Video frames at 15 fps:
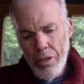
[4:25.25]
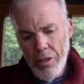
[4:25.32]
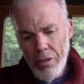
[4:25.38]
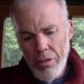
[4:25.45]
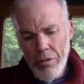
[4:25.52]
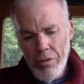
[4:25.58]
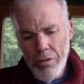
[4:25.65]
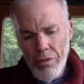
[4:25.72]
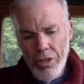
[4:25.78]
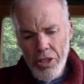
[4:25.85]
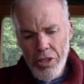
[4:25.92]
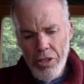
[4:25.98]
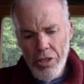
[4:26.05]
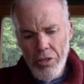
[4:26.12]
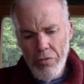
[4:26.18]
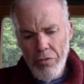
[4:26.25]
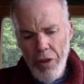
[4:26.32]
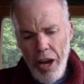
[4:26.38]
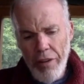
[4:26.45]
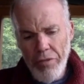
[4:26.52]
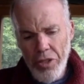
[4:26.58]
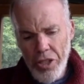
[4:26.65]

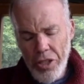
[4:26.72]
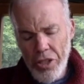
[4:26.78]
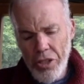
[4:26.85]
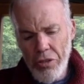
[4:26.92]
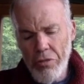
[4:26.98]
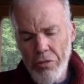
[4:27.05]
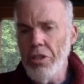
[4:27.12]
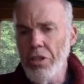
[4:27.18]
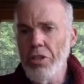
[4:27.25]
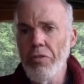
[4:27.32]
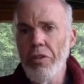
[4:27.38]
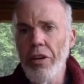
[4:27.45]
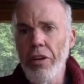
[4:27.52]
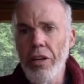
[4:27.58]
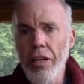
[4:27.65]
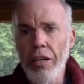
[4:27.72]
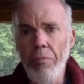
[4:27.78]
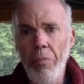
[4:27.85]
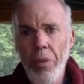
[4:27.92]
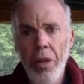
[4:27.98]
5-6 degrees Fahrenheit.